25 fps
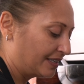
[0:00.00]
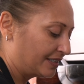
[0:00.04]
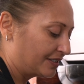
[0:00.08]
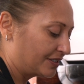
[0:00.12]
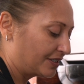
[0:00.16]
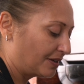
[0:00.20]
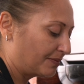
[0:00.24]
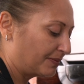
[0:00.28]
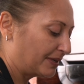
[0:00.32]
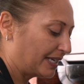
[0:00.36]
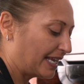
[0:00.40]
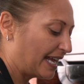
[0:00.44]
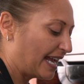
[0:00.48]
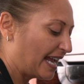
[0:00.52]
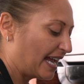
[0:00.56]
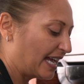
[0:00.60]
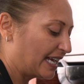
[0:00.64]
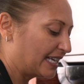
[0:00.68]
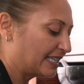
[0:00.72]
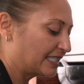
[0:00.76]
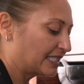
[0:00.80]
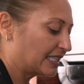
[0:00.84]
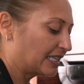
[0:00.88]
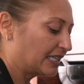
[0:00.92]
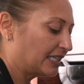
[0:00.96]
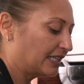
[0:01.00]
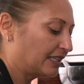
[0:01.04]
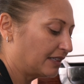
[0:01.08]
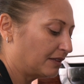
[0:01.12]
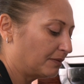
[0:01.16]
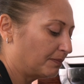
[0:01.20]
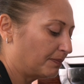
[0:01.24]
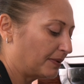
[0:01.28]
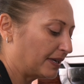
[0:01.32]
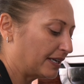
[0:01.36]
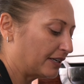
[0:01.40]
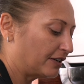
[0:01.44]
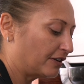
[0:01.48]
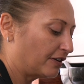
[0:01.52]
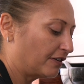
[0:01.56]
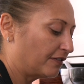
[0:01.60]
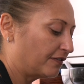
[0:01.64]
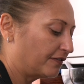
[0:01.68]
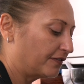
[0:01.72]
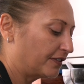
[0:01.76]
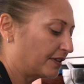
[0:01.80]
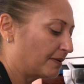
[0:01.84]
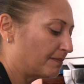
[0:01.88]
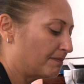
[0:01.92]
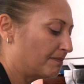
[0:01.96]
So I'm going to add a little bit
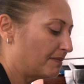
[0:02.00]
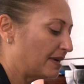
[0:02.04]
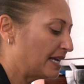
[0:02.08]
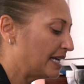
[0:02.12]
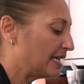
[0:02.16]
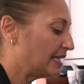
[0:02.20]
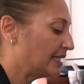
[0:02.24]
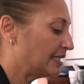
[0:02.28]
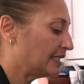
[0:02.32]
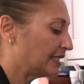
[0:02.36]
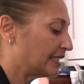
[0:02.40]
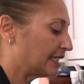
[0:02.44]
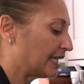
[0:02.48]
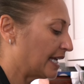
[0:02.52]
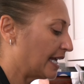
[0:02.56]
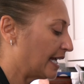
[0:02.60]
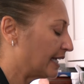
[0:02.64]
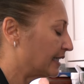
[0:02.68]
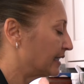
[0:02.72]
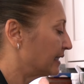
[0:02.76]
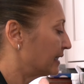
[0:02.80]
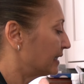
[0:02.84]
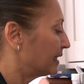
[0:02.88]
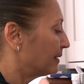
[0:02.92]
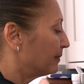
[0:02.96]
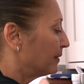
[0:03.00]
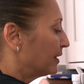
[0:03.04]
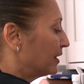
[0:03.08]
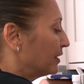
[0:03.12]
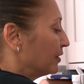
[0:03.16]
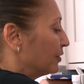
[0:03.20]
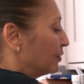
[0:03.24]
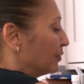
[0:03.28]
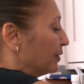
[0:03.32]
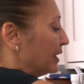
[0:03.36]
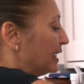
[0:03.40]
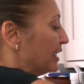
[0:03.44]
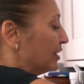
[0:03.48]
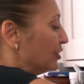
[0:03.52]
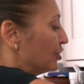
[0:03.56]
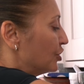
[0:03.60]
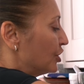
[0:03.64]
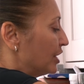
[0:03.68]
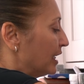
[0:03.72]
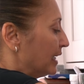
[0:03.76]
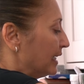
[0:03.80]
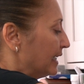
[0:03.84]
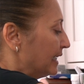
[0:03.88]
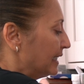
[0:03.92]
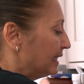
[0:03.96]
of the mint and some of the green
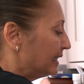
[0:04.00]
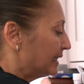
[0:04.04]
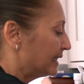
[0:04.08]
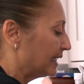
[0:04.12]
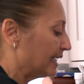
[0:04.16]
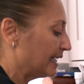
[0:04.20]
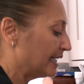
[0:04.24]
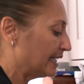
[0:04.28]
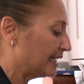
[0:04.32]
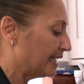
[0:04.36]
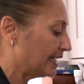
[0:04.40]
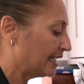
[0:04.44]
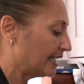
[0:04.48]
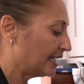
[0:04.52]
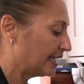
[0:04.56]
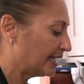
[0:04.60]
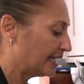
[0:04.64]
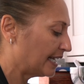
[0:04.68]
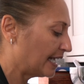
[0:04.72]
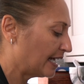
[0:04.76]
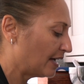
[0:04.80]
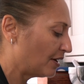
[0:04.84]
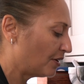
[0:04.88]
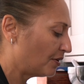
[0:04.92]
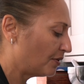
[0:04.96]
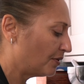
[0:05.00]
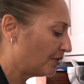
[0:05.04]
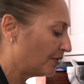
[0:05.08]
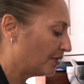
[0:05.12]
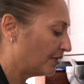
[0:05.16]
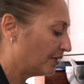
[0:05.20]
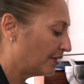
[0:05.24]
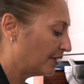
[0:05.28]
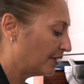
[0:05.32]
chilies in here now.